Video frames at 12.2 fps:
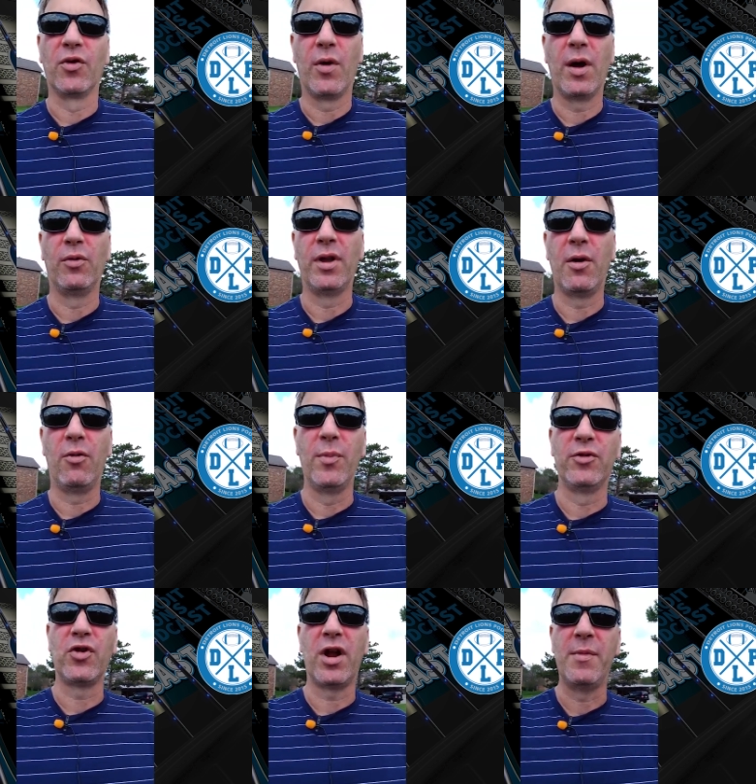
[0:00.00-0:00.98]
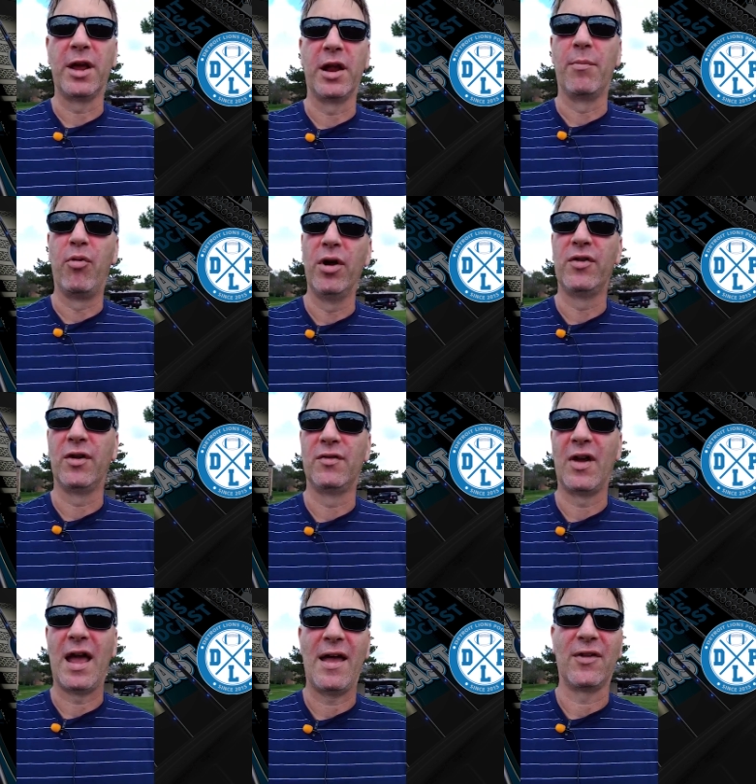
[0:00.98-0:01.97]
So I will try to make it a point
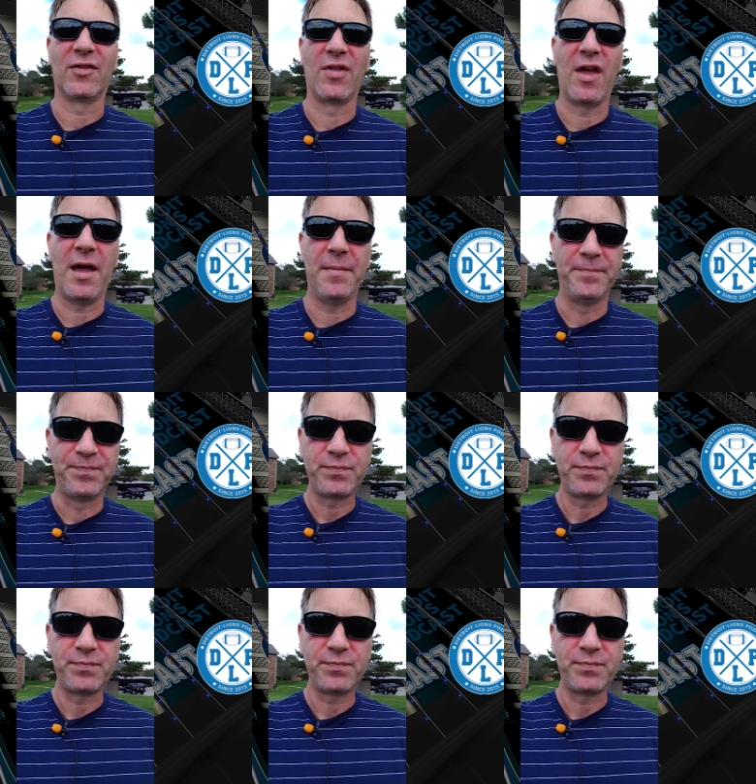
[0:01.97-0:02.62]
to ask that,